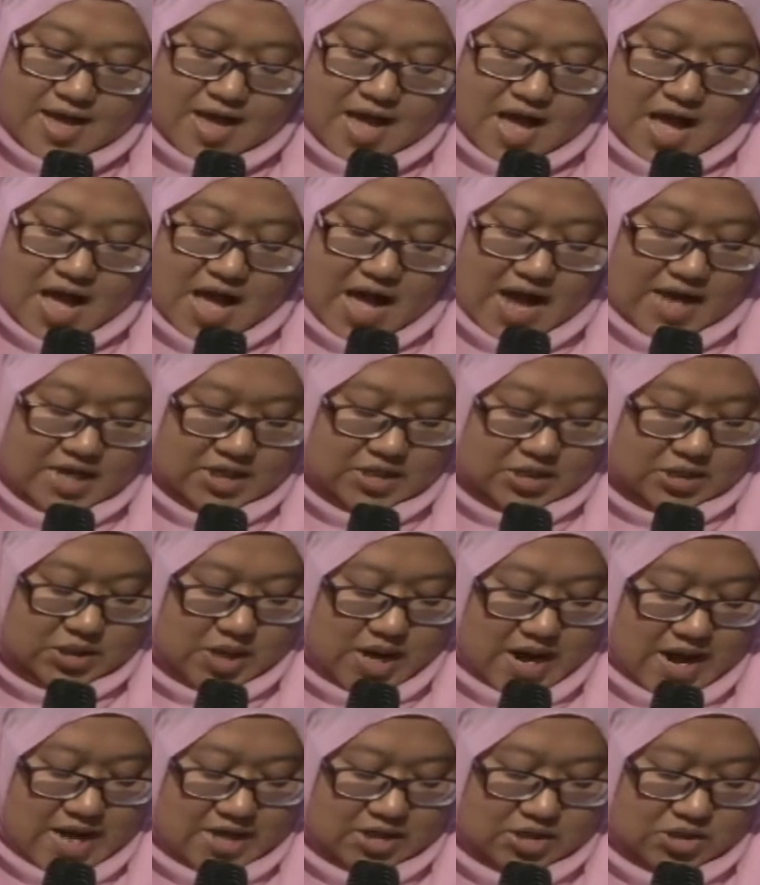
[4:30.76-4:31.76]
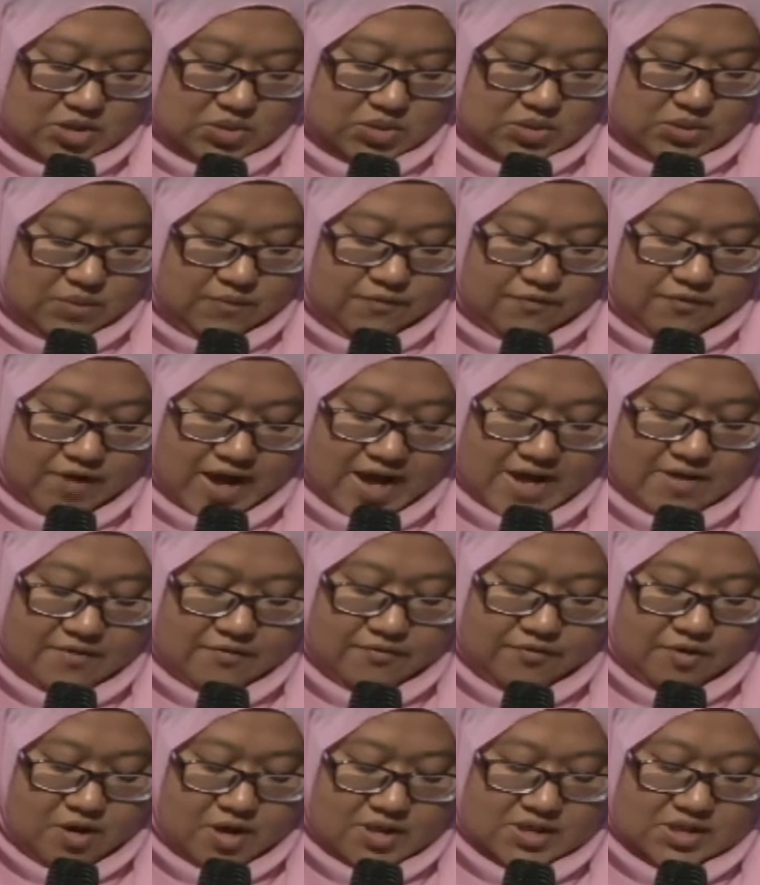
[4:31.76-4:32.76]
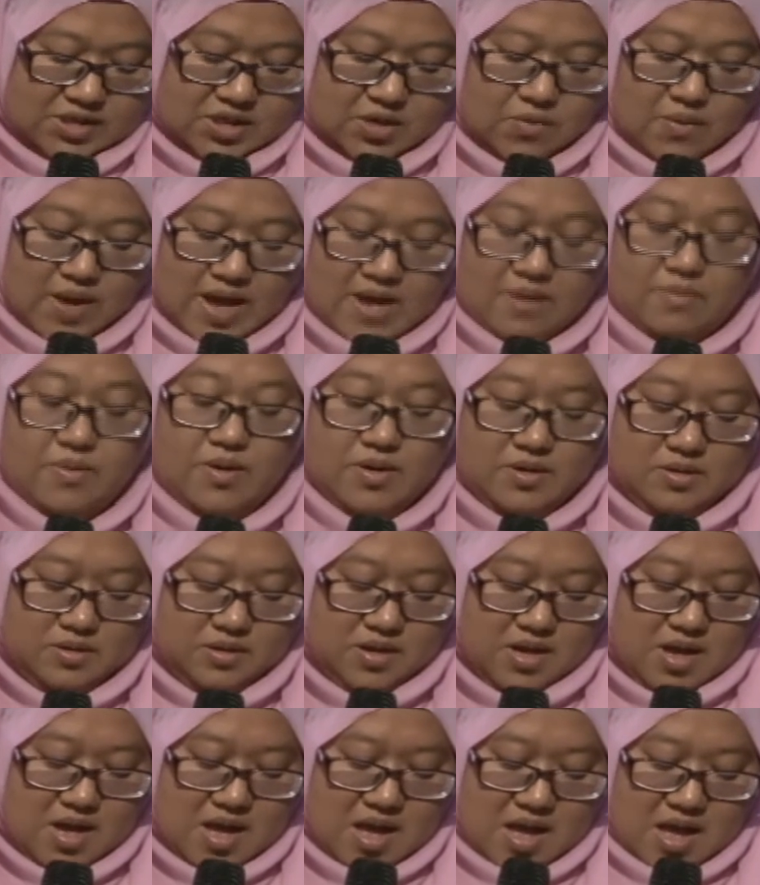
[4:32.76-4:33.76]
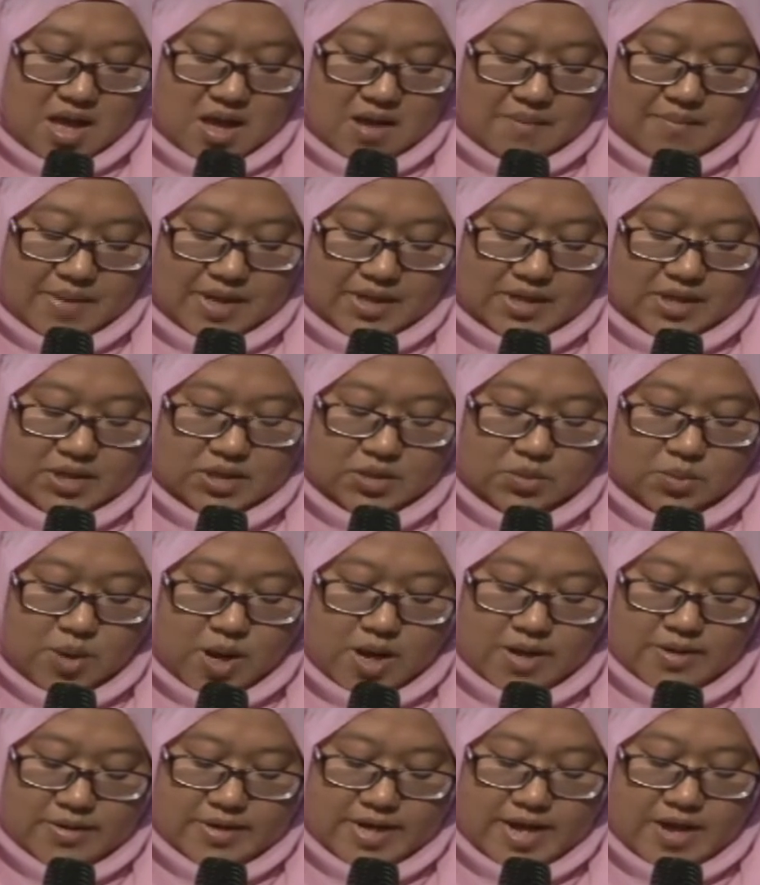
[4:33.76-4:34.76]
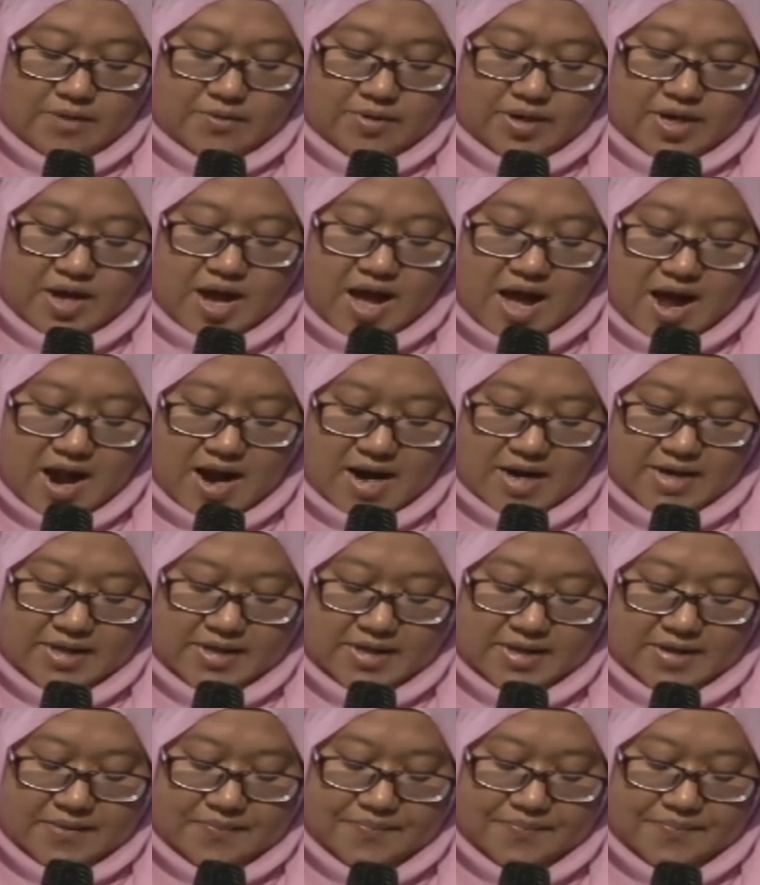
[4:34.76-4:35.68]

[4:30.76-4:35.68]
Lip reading: I tried to fight for survival, but it was really hard.